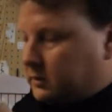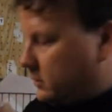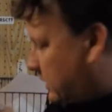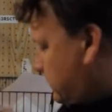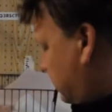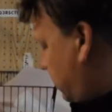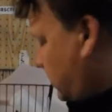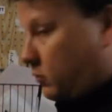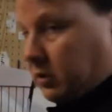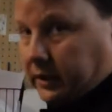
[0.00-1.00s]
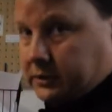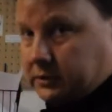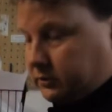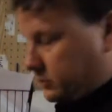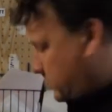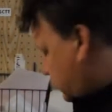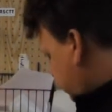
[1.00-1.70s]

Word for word: And that's what the Quark actually uses.